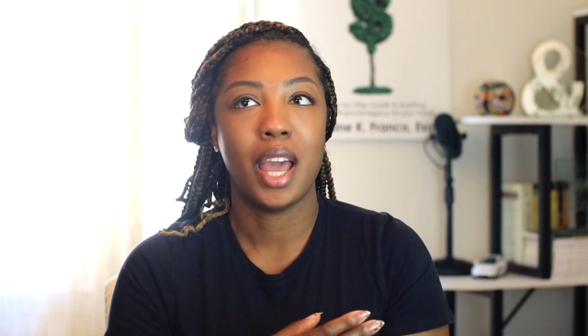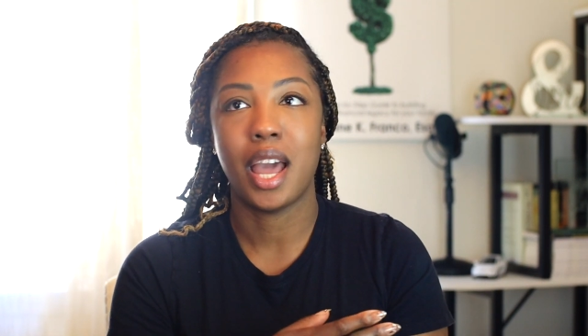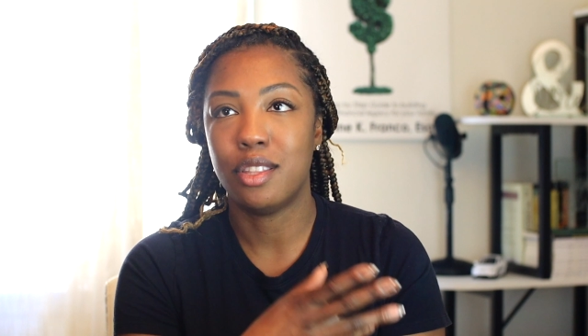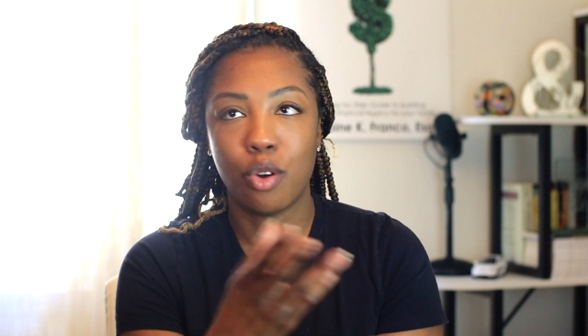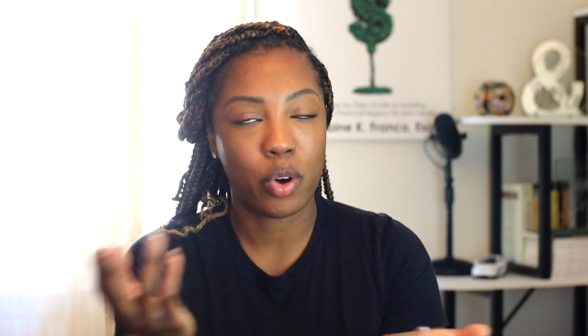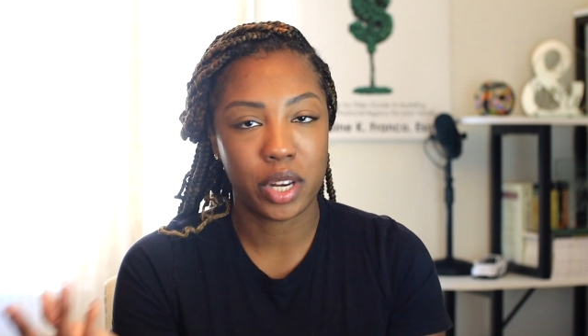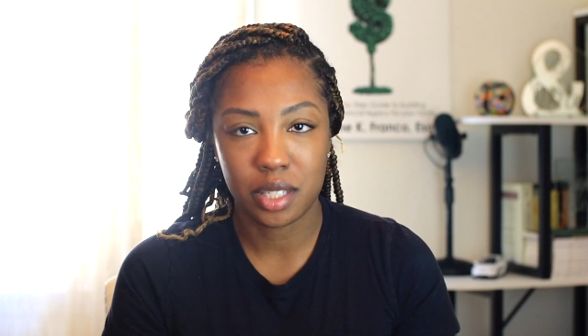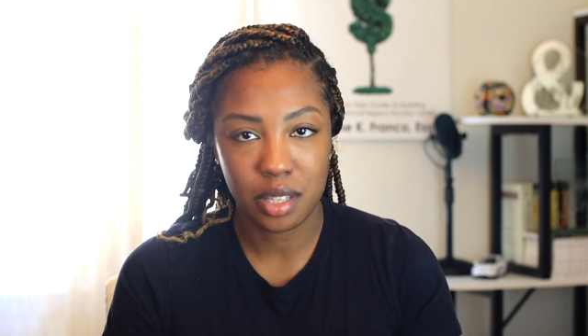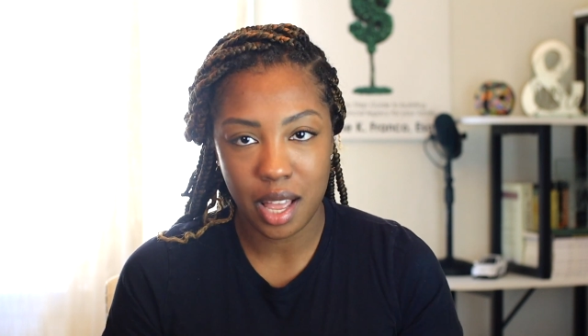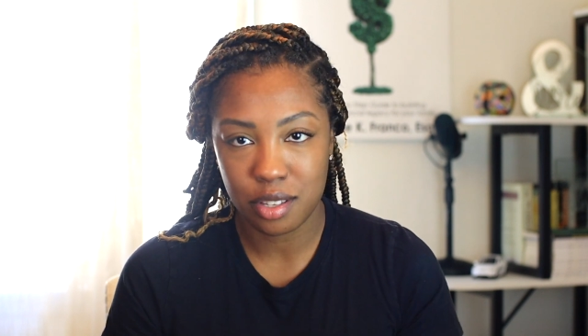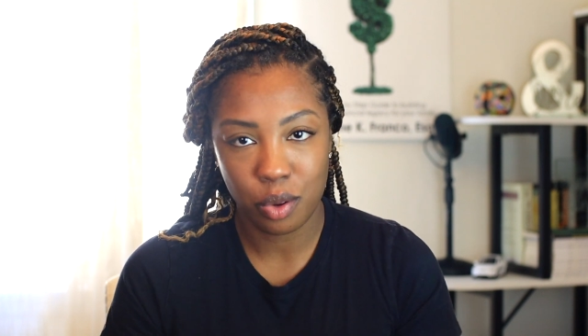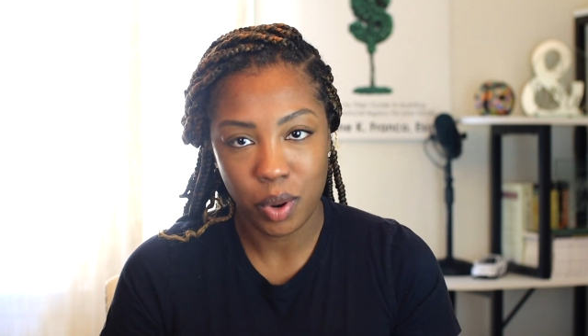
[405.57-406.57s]
and the audience
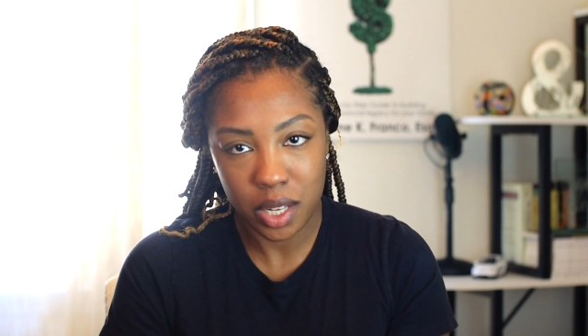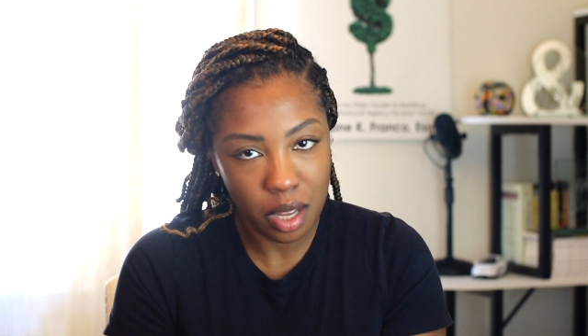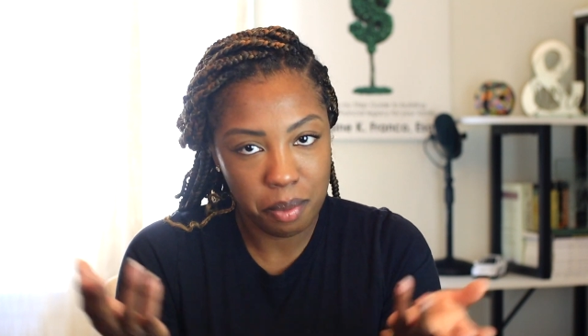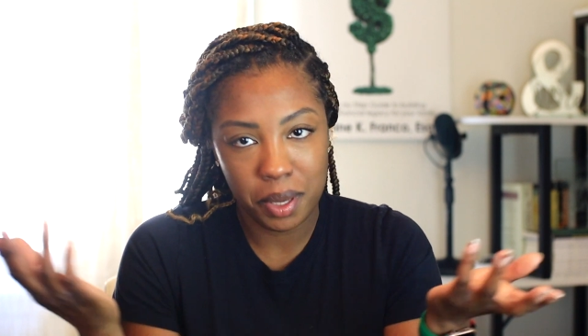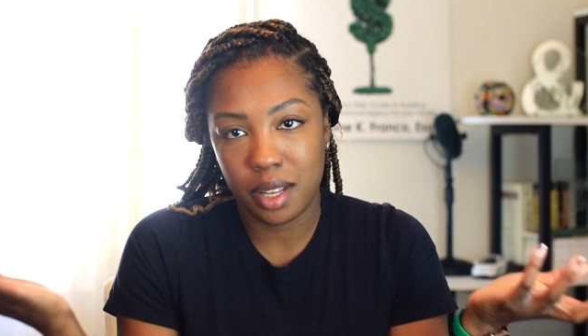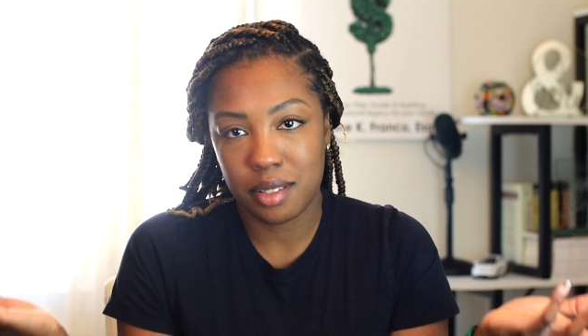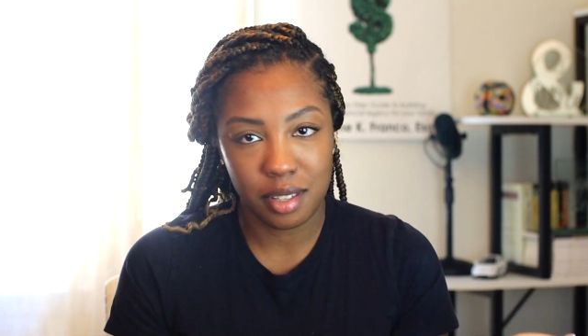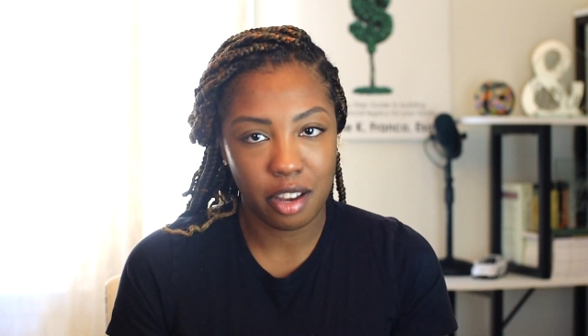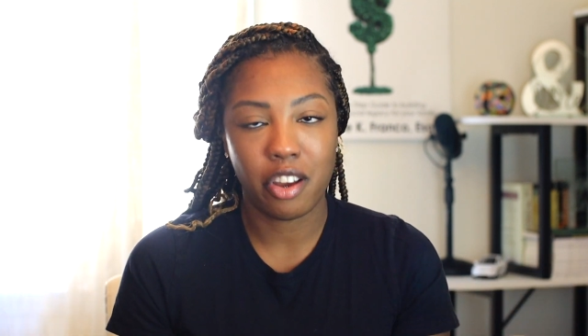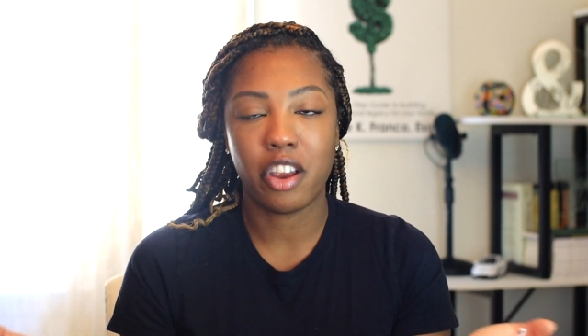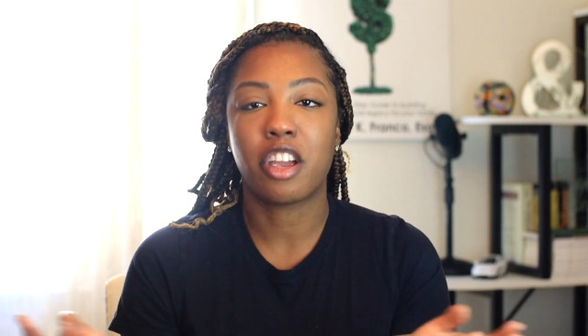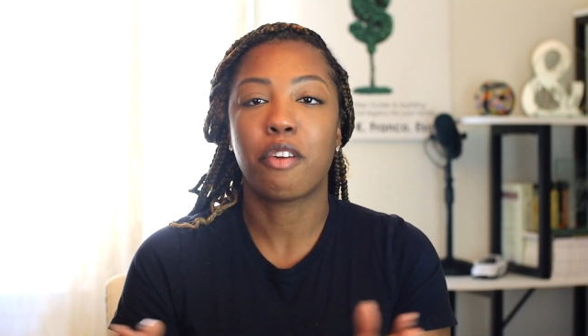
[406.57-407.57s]
has no idea because
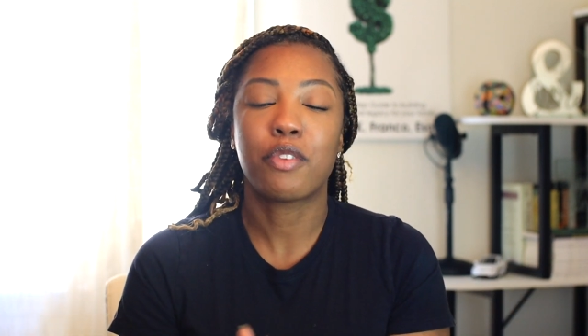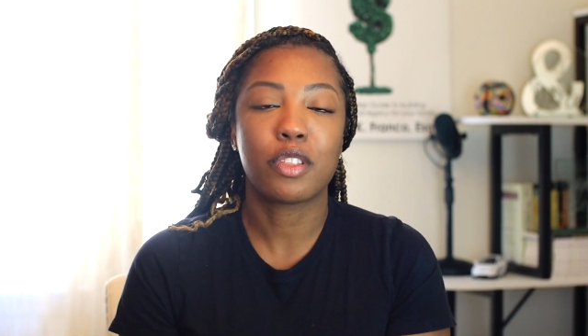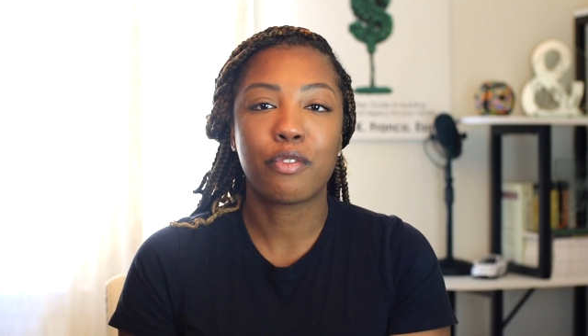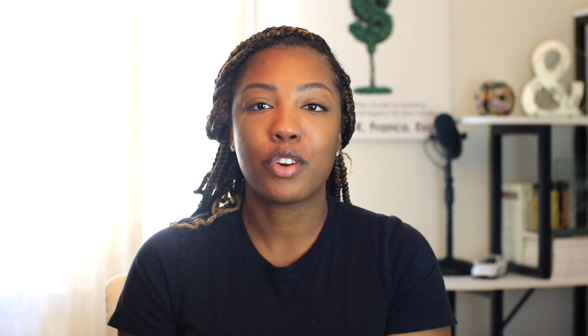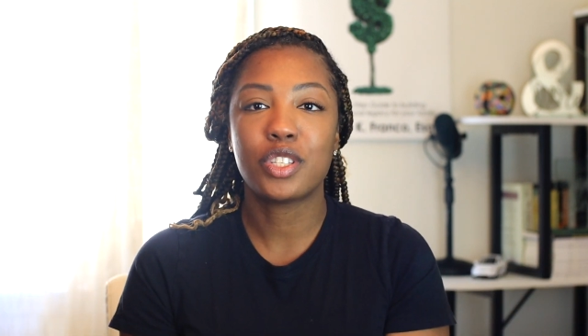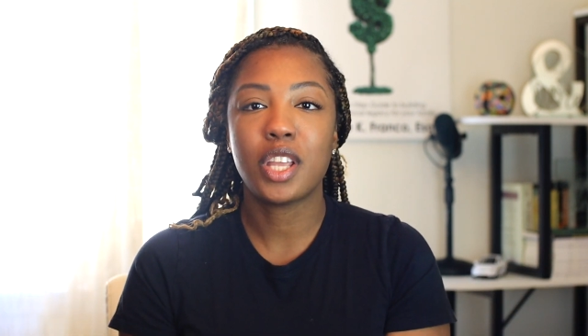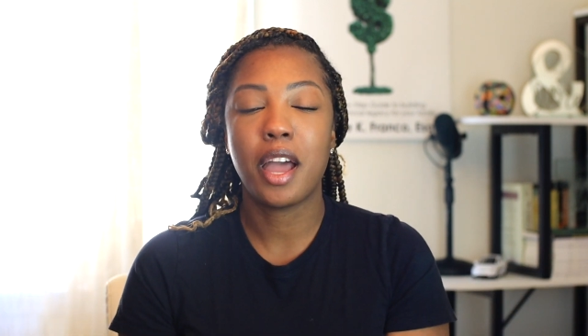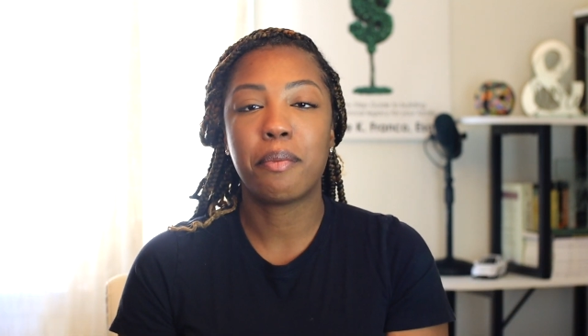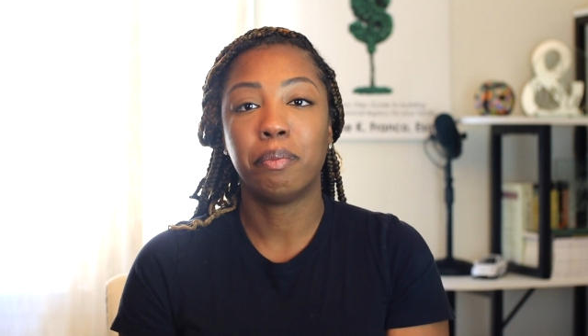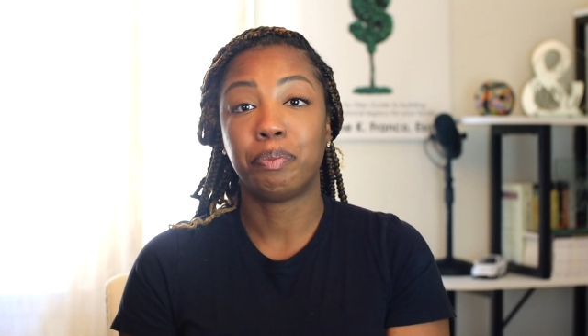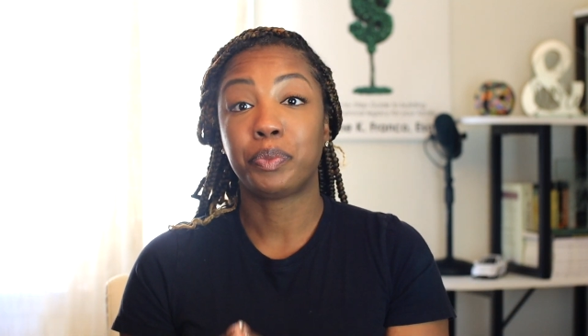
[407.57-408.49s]
they're hearing it for the first time.